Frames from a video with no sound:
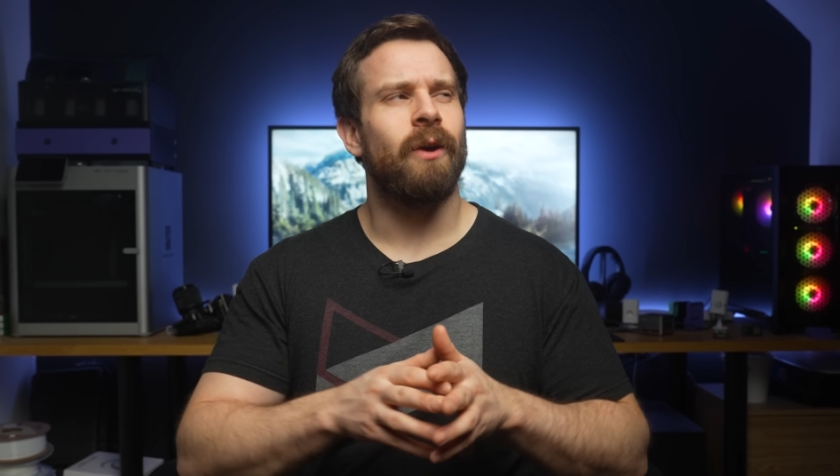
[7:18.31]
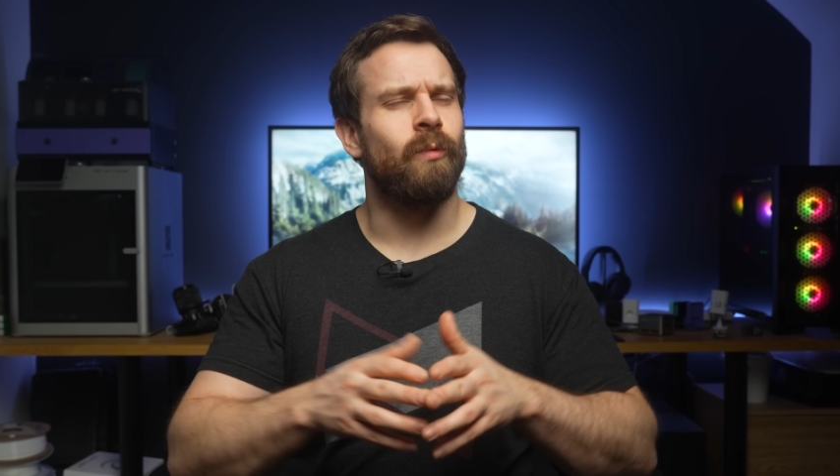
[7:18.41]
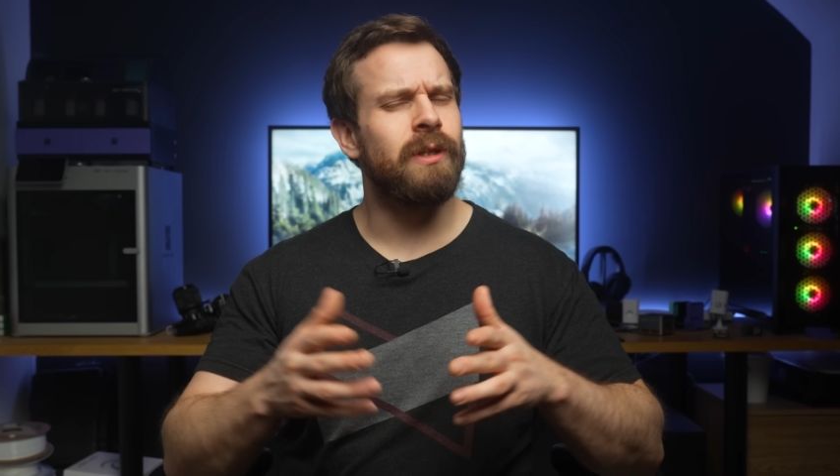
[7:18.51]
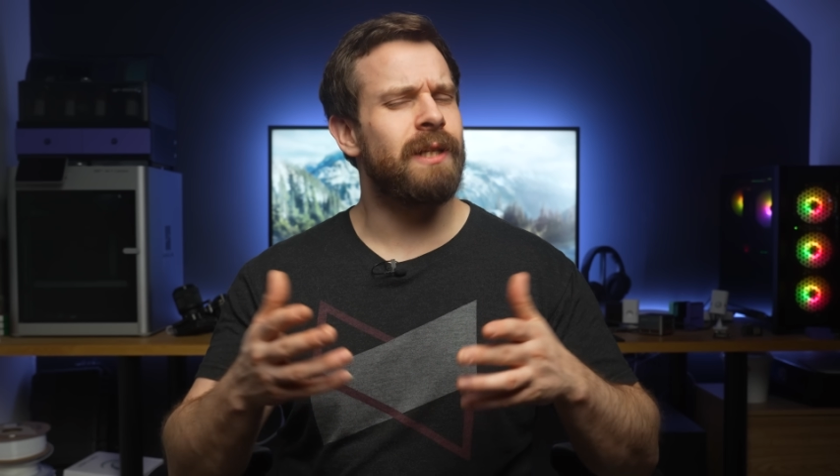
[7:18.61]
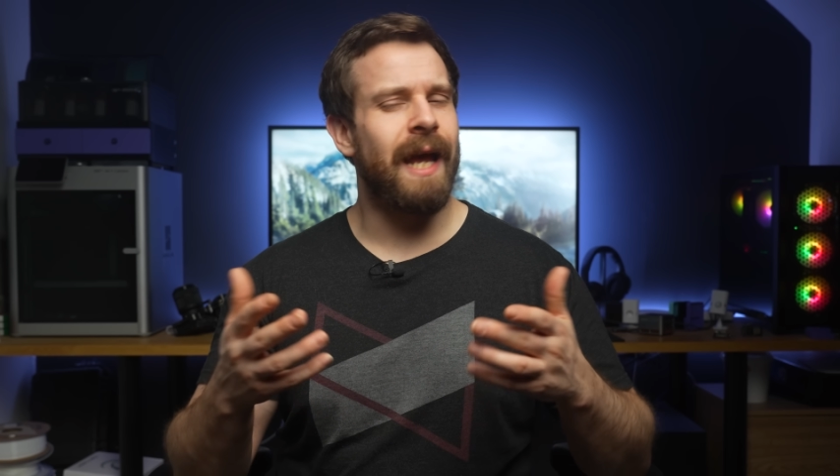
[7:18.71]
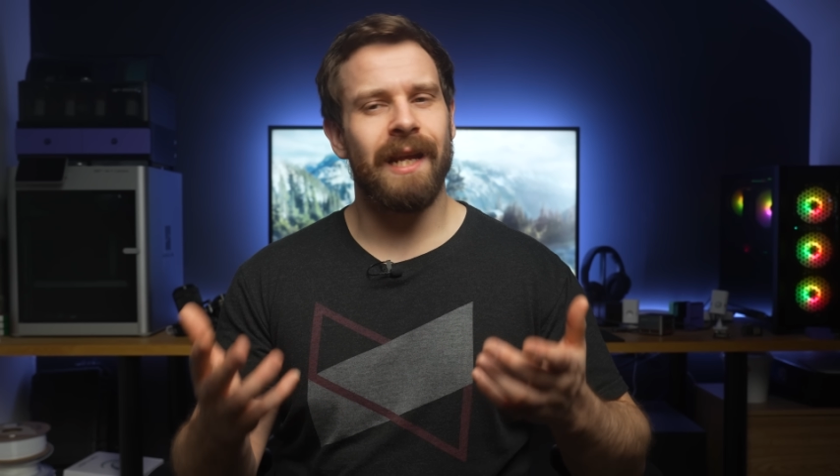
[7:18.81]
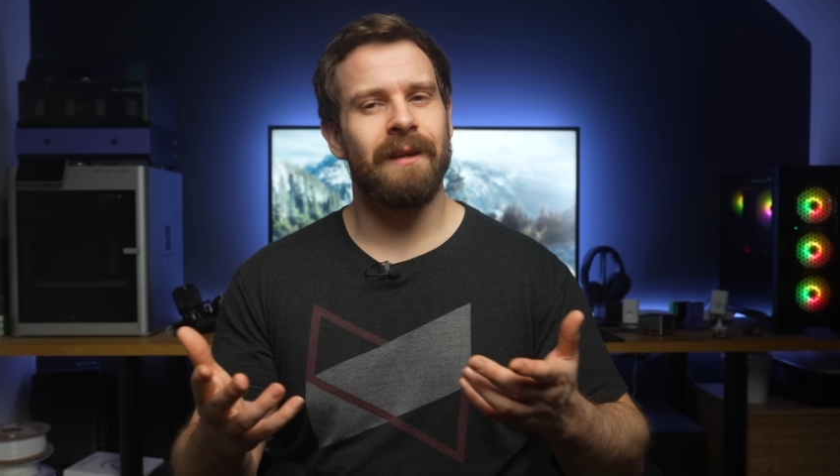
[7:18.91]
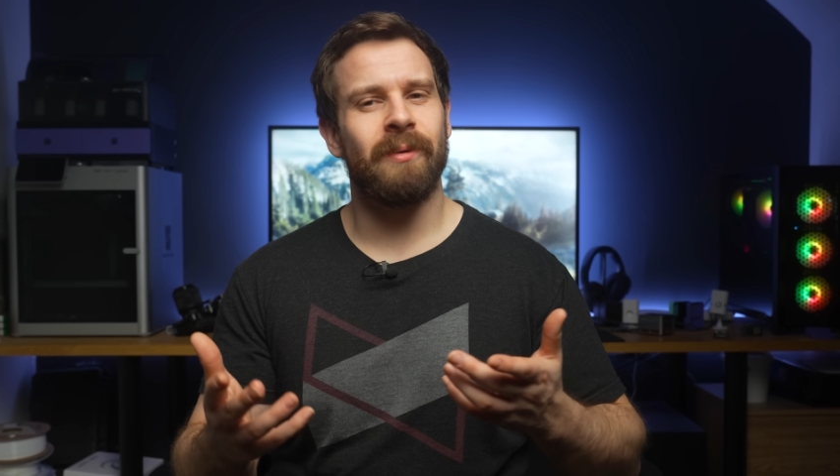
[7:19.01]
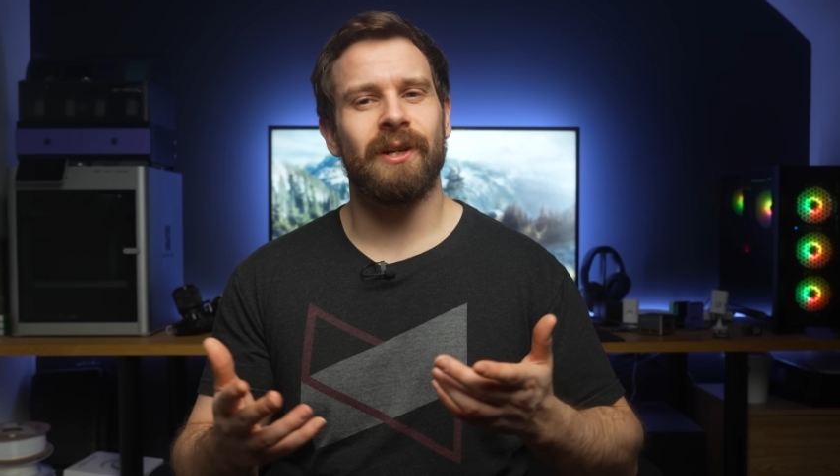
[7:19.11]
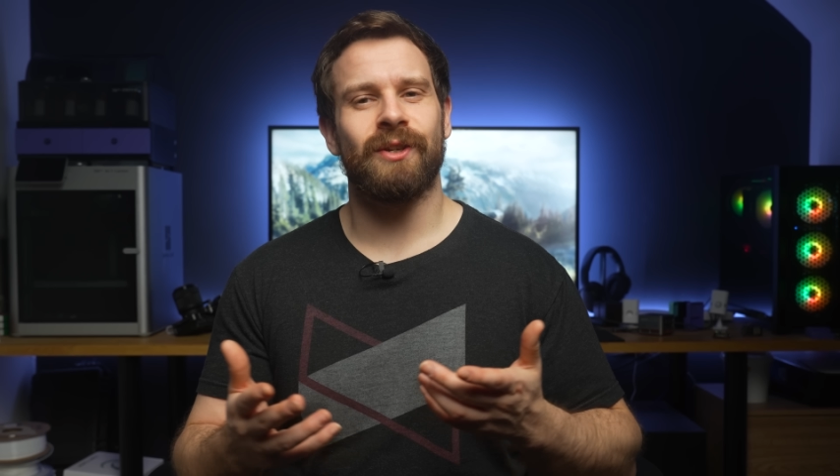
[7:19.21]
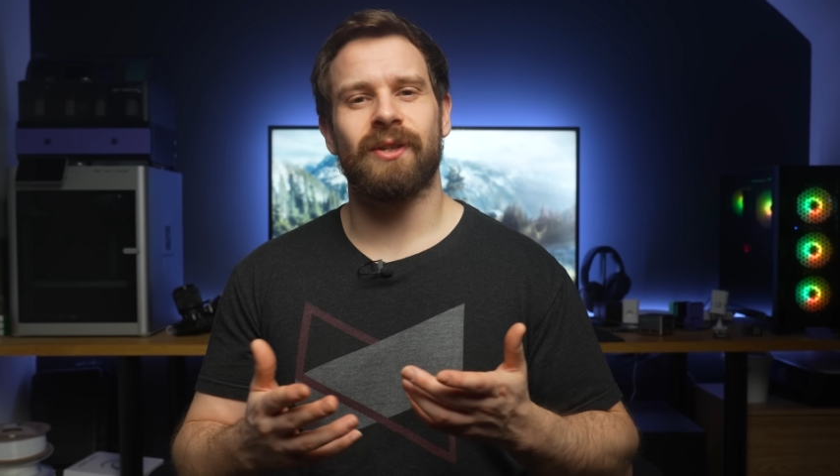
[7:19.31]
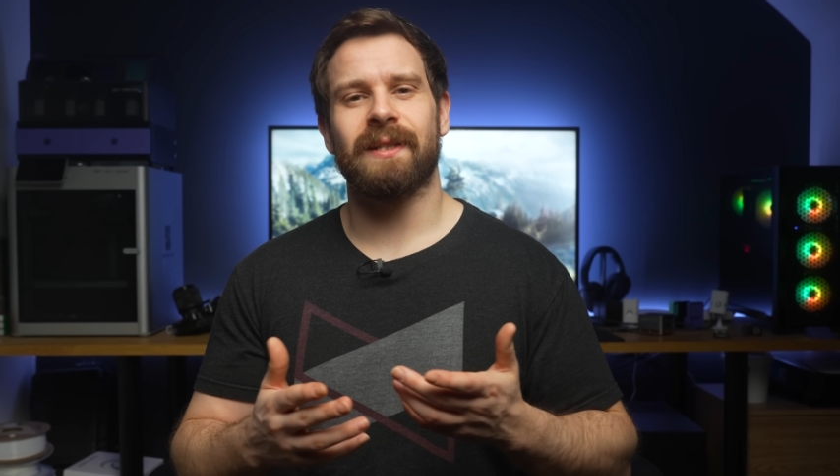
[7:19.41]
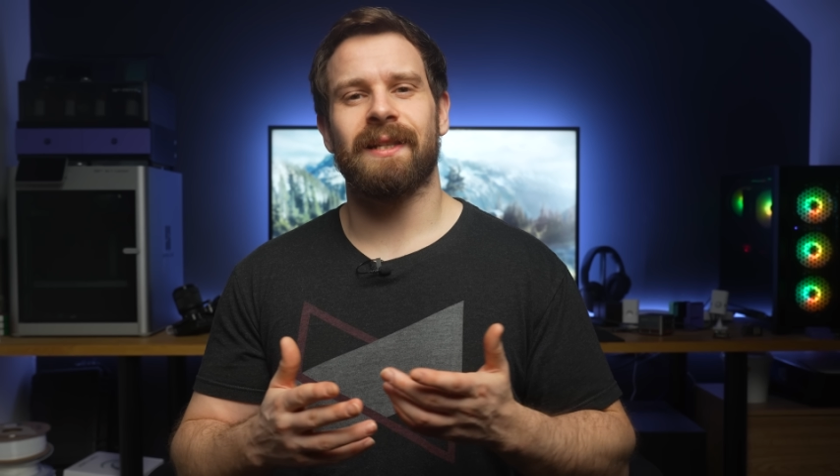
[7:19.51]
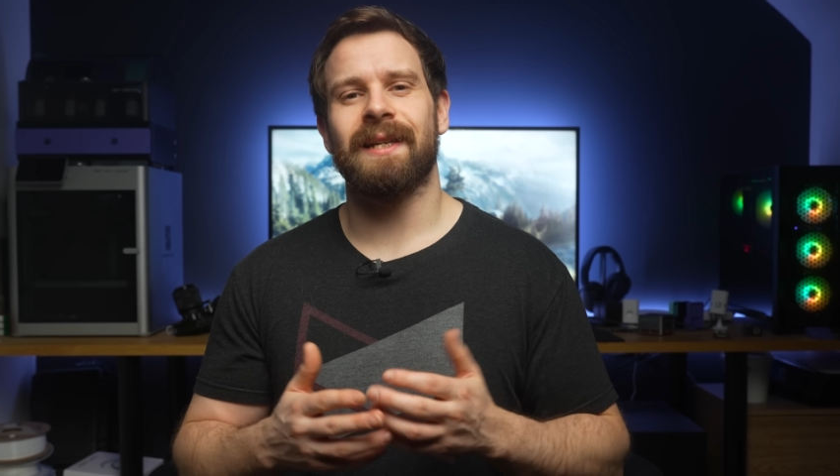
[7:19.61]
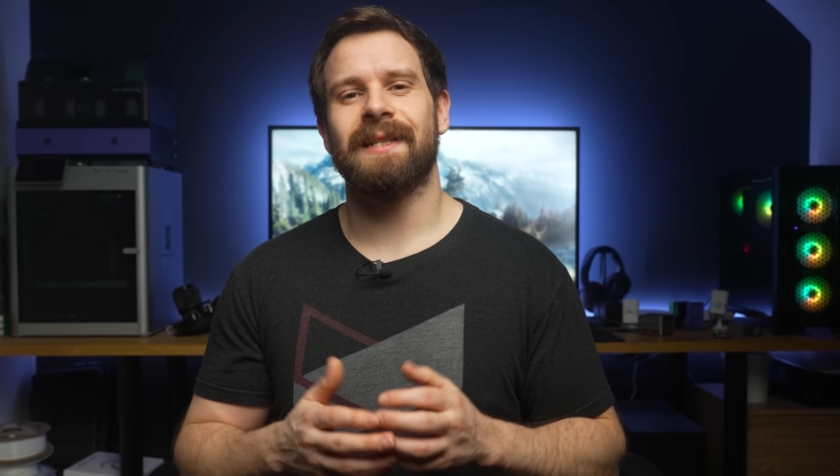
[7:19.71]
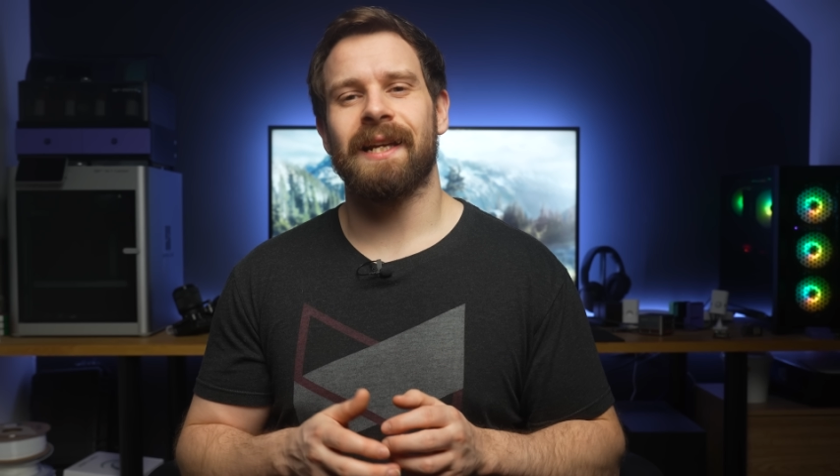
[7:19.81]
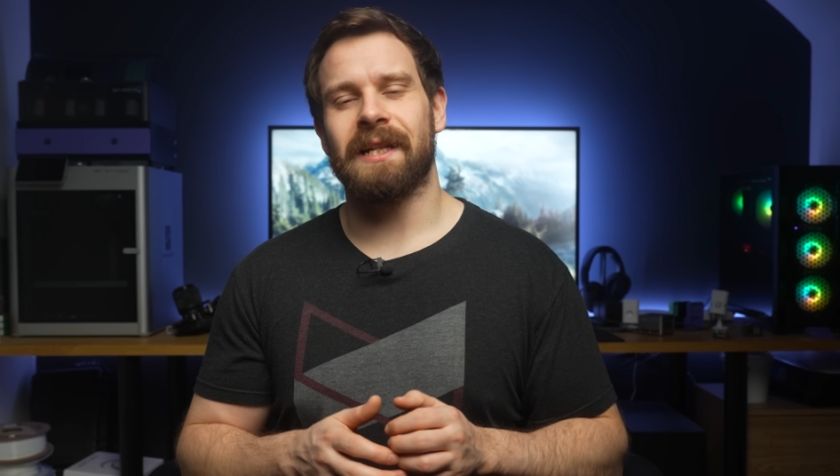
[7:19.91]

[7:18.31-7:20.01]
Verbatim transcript: would any predictions list